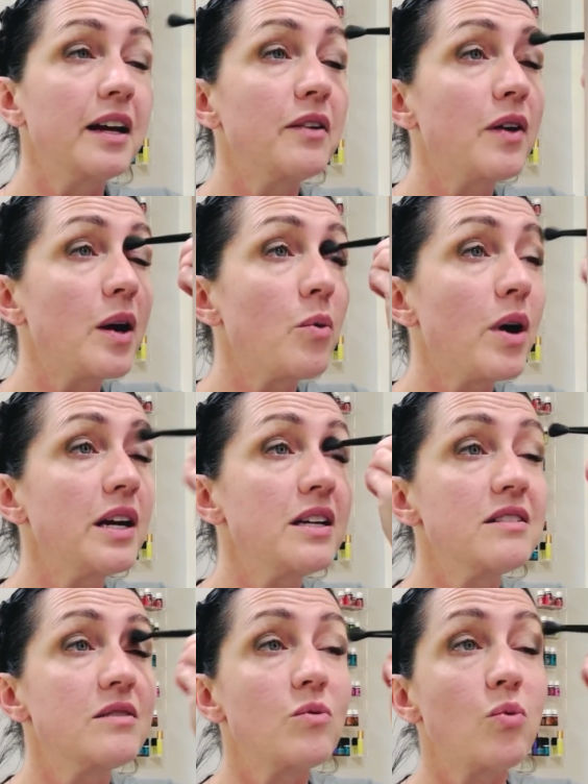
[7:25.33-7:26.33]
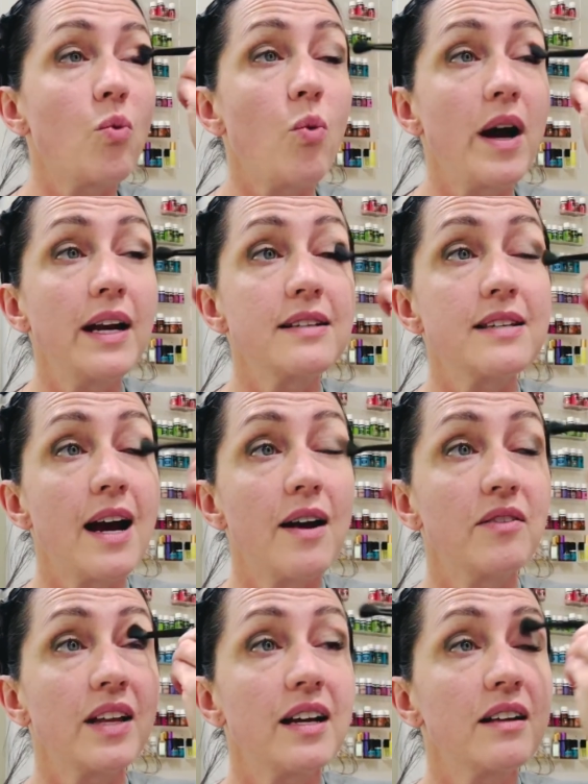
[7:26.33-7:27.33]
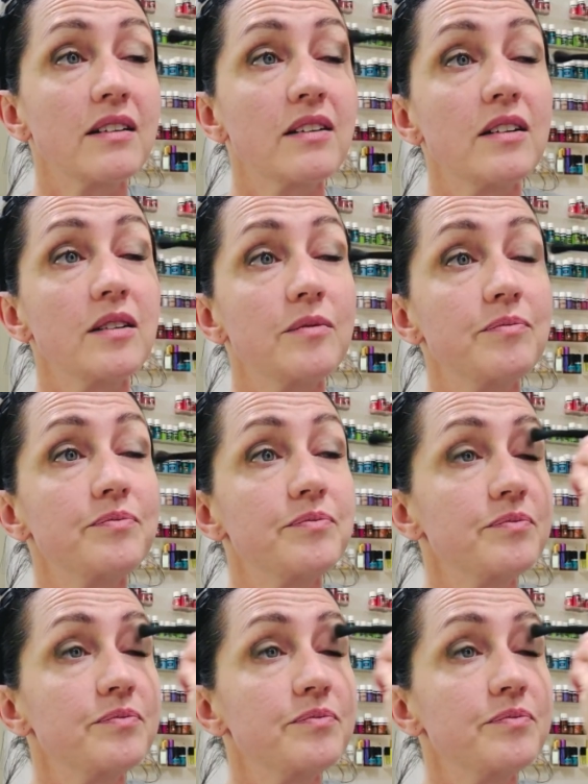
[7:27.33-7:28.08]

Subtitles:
If I wanted to have like a little